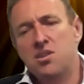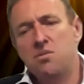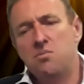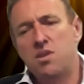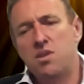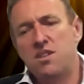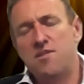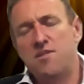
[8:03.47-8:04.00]

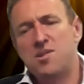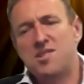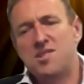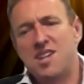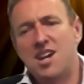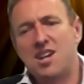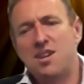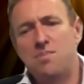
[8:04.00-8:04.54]
when you first
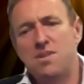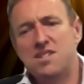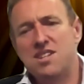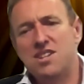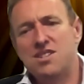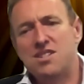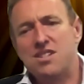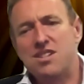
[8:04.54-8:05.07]
start a
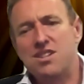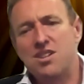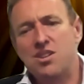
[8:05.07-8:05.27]
business,